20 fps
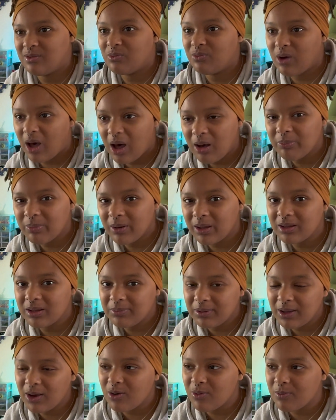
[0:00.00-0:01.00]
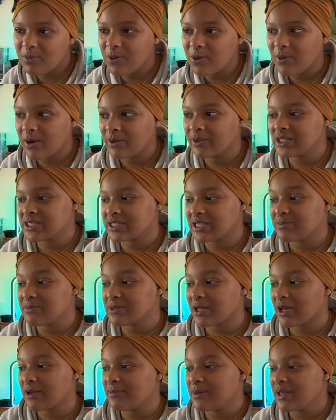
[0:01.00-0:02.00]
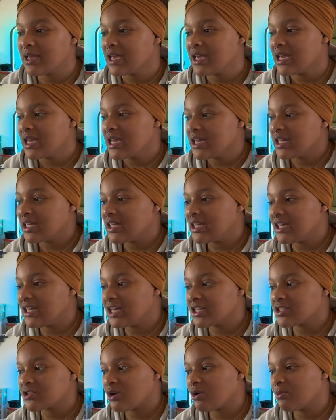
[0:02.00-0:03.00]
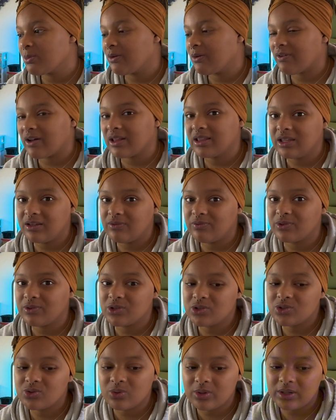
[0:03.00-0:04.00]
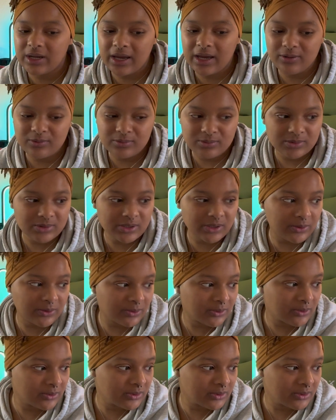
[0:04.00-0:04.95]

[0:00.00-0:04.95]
I'll probably be home around the same time he gets home if I leave for the store now. So